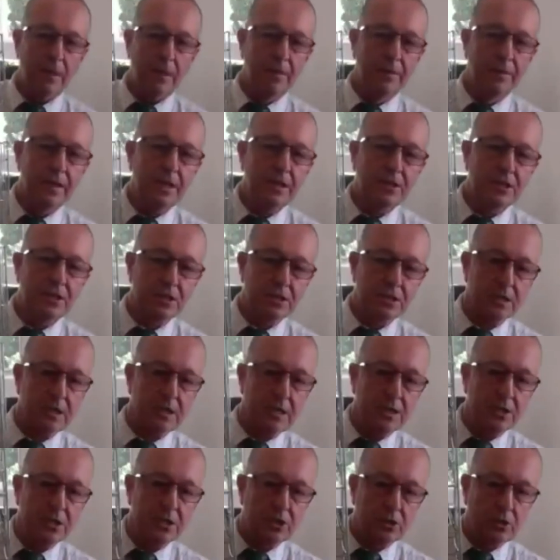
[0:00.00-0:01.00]

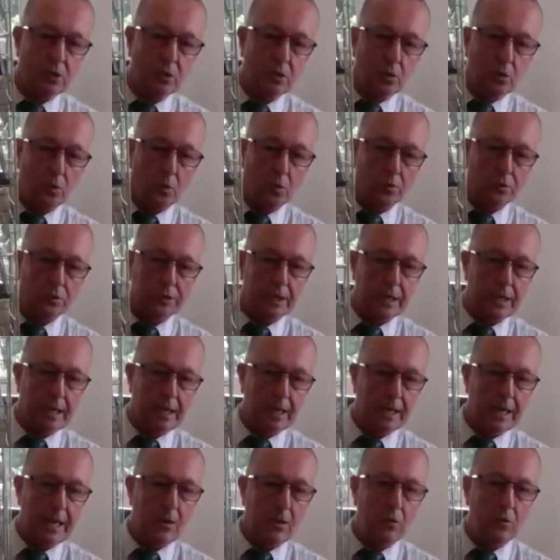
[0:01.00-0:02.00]
This is called
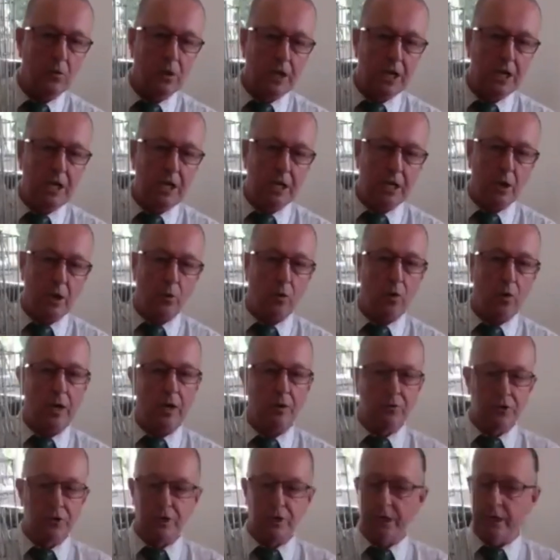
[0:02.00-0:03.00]
an El-Gico or
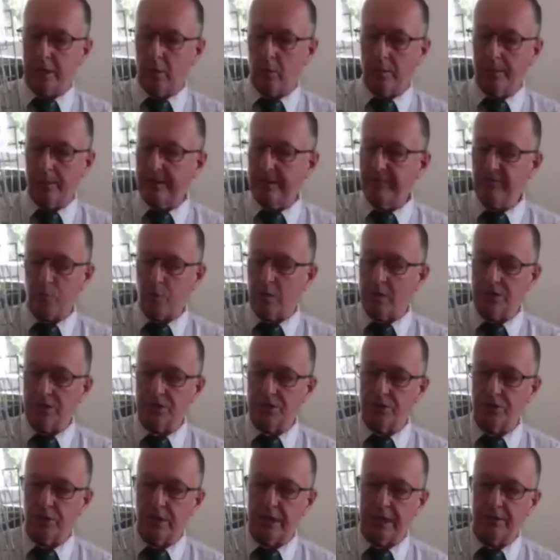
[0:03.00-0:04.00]
El-Gico, I'm never quite
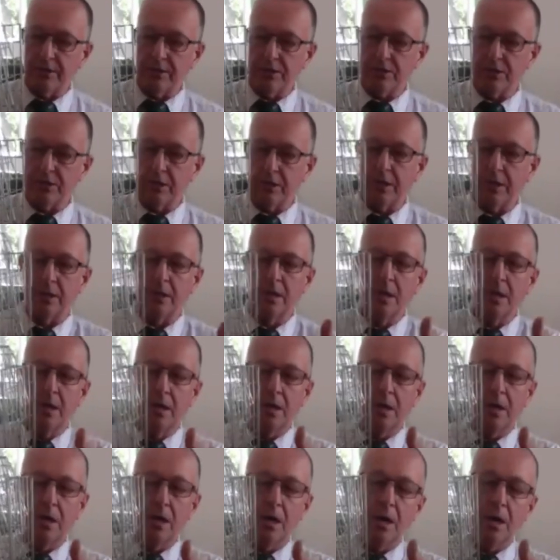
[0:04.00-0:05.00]
sure how you say
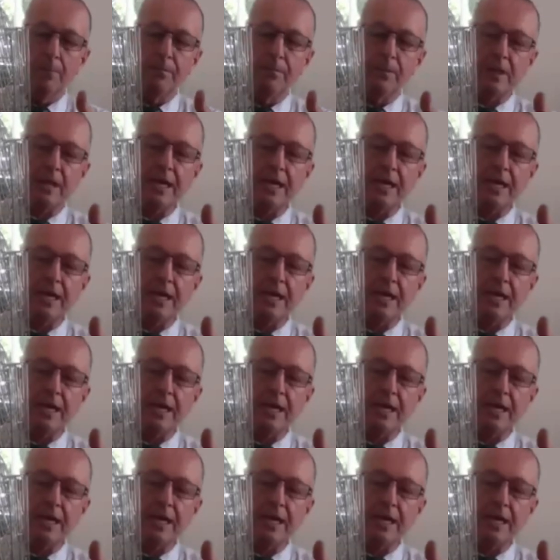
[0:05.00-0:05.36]
it.